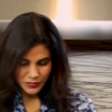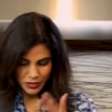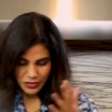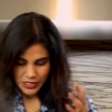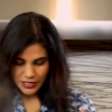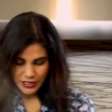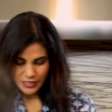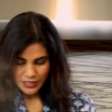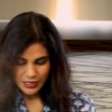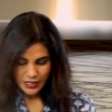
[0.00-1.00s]
your
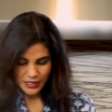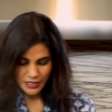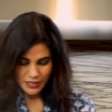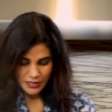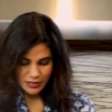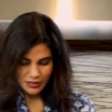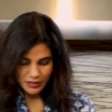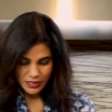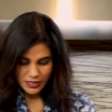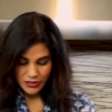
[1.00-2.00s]
senses, and
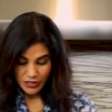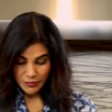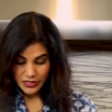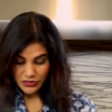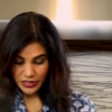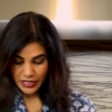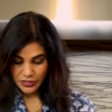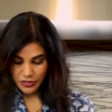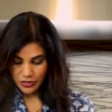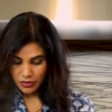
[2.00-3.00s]
this syrup is ready
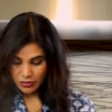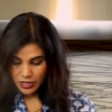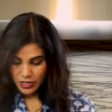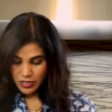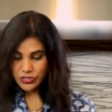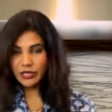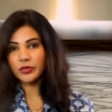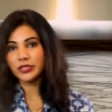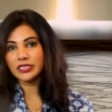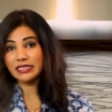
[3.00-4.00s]
to go. So I'm
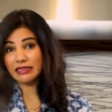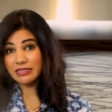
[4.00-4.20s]
going to set